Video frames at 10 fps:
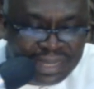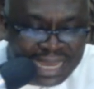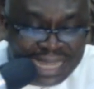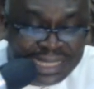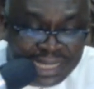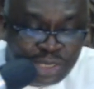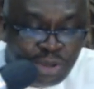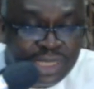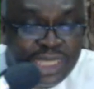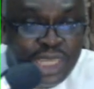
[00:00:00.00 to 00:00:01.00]
and
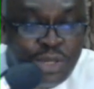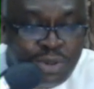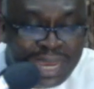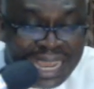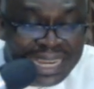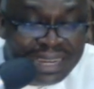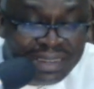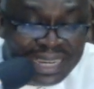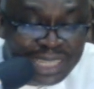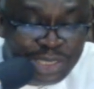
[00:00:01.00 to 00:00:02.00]
discontinue any
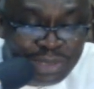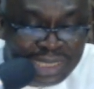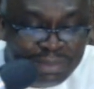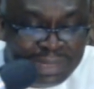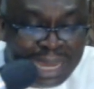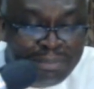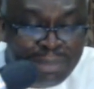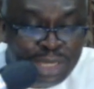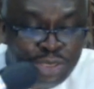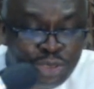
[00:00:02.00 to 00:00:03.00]
relationship that
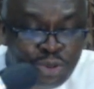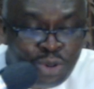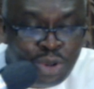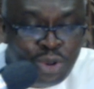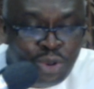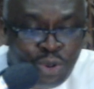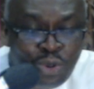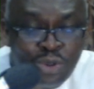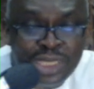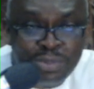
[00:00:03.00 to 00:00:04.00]
makes you
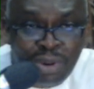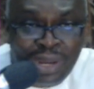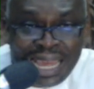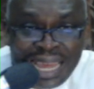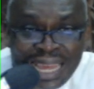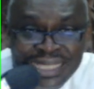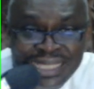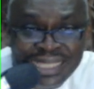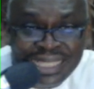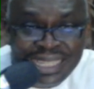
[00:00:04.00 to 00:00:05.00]
look small
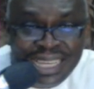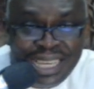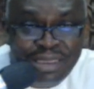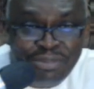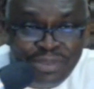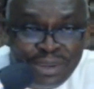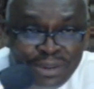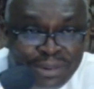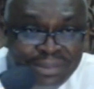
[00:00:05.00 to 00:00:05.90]
and inferior.